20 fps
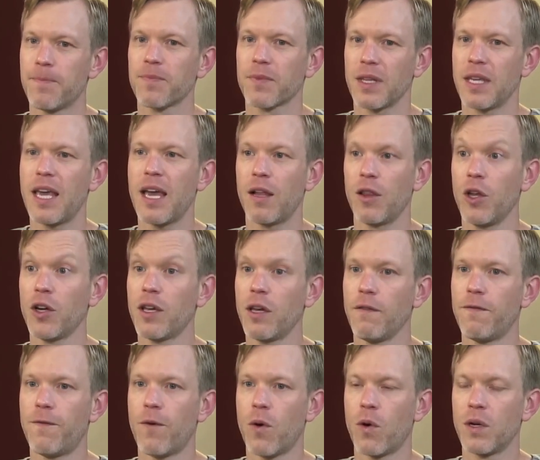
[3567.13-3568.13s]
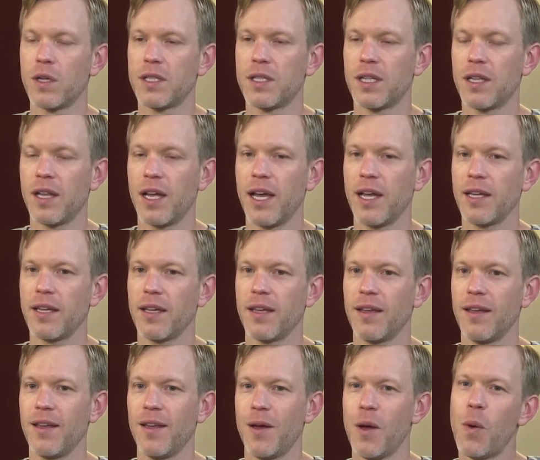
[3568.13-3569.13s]
yeah, looking forward to like,
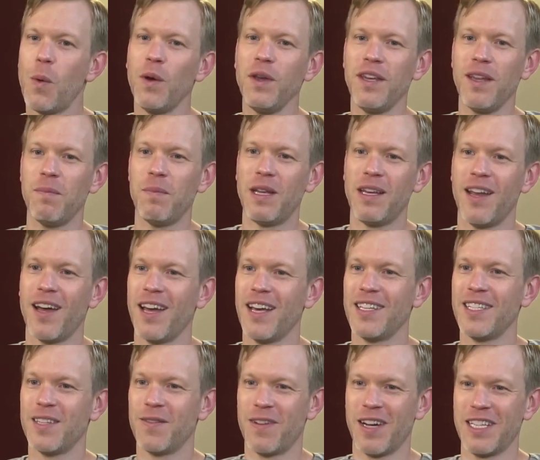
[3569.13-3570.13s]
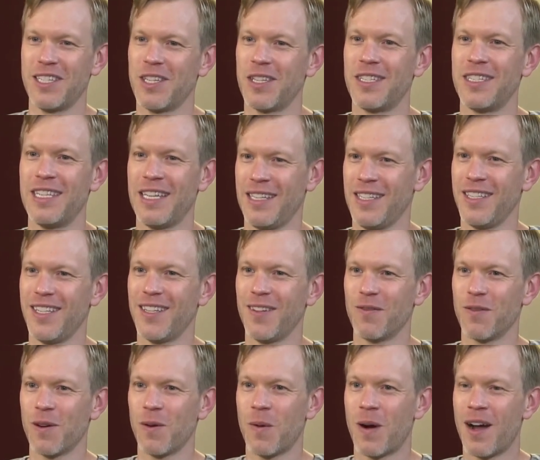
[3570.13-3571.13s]
wouldn't it be nice if I just didn't
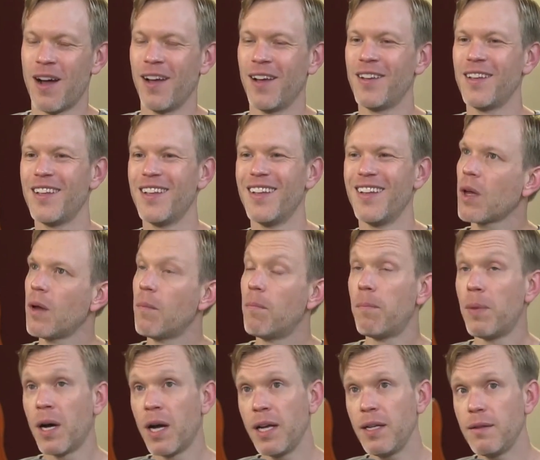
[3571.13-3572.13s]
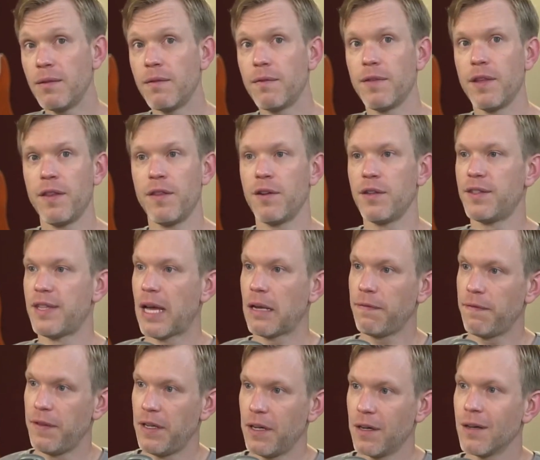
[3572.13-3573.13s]
for a while? Yeah. But then there's that
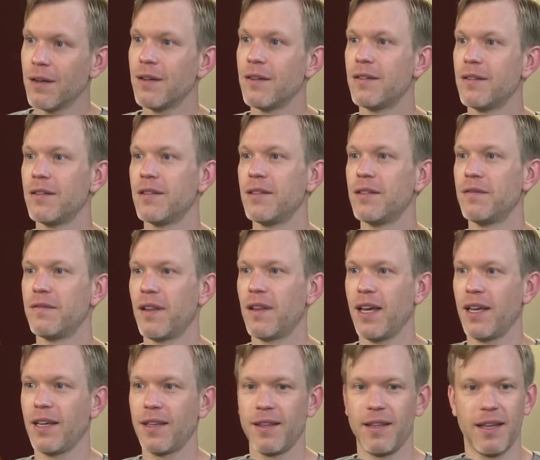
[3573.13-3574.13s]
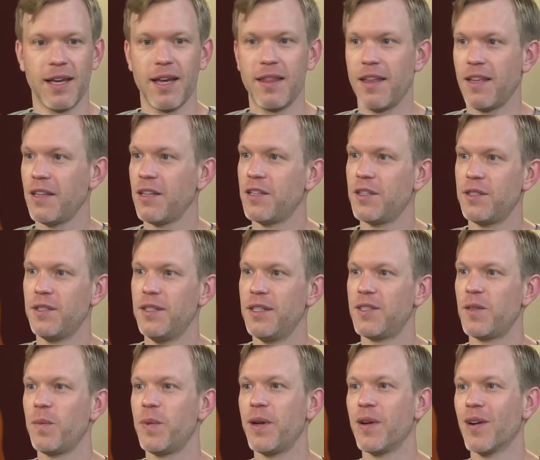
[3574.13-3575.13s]
fear of like, yeah, then you just
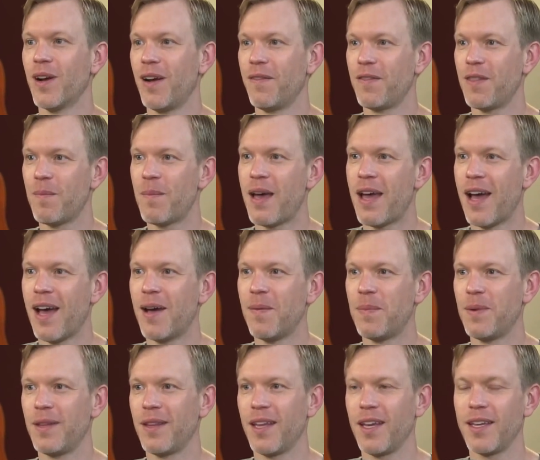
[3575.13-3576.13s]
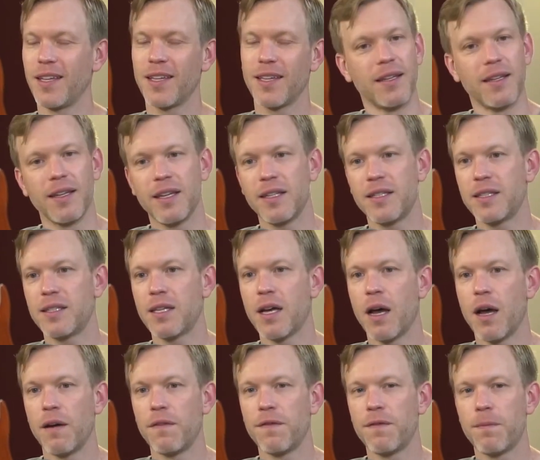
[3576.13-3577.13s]
disappear off the map and like, it's
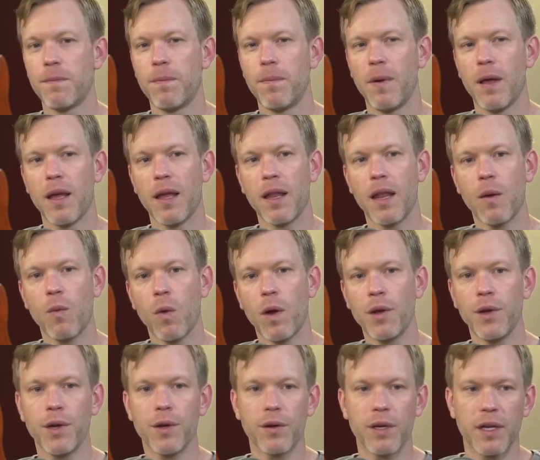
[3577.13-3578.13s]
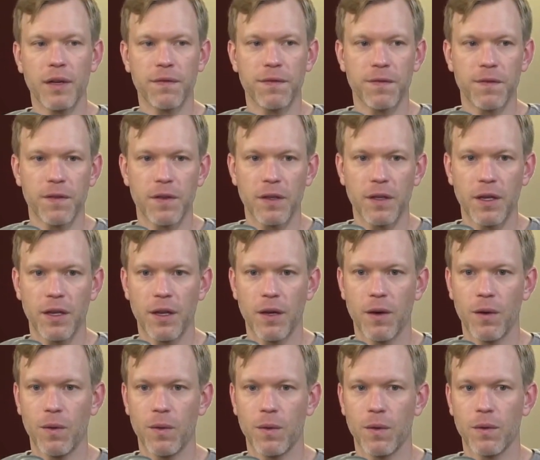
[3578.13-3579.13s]
tough. And I wonder if, you
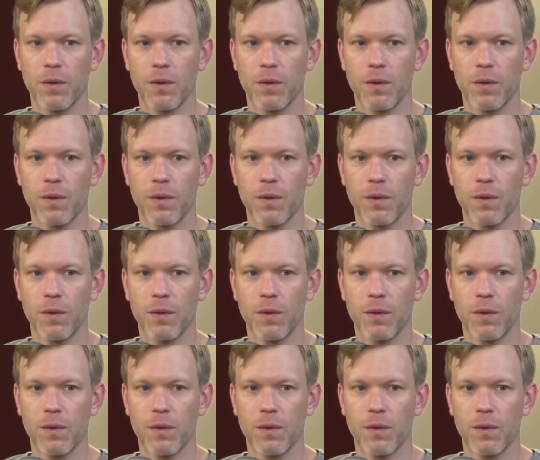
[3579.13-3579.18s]
know,